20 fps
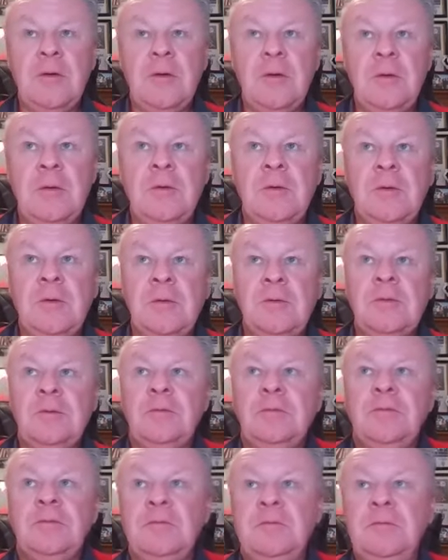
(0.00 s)

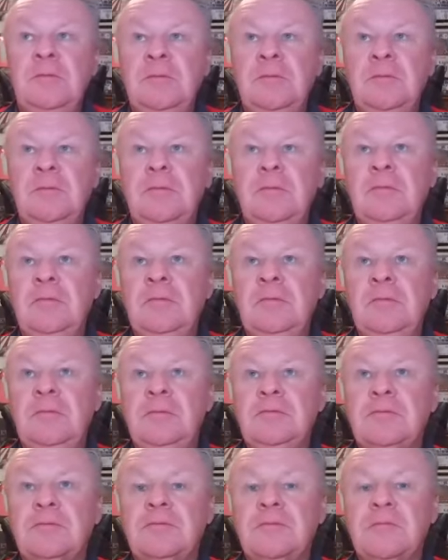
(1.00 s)

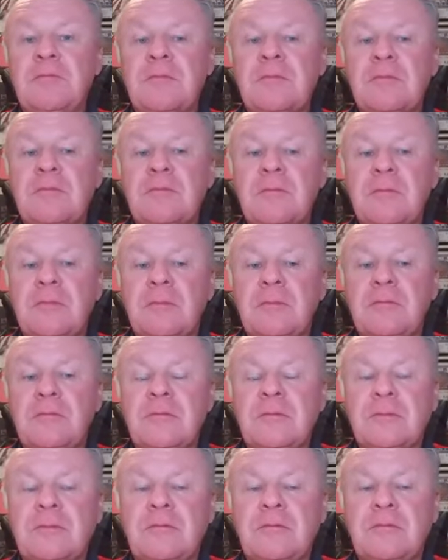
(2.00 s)

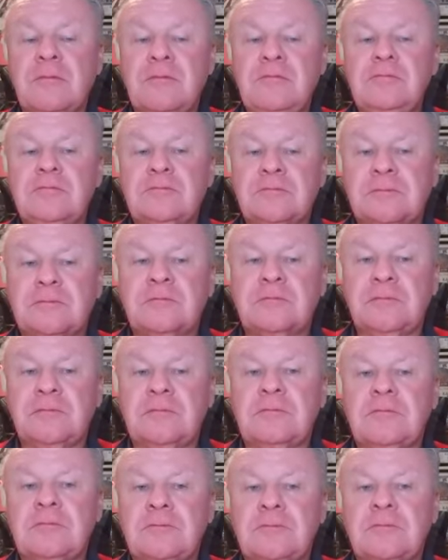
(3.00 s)

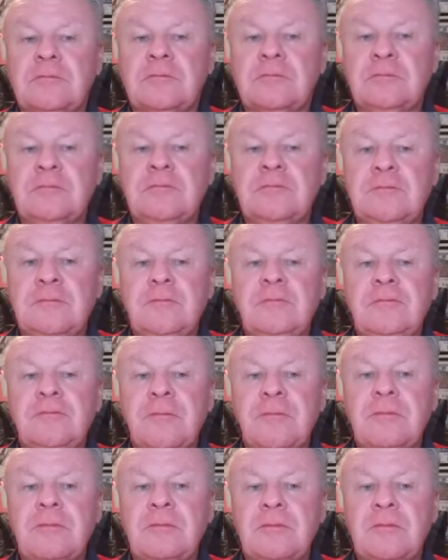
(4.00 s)

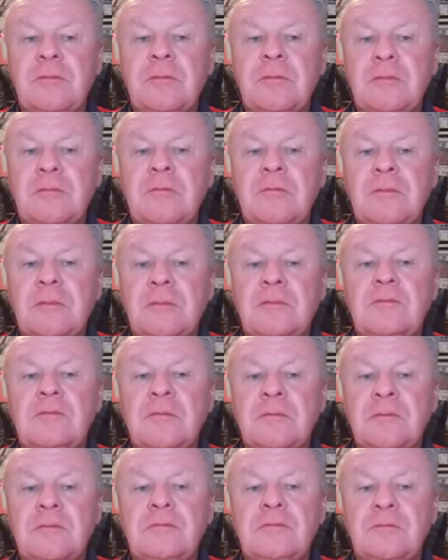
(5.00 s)

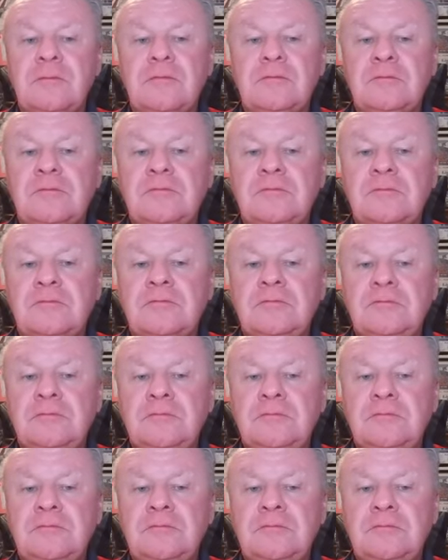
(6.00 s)
(not speaking)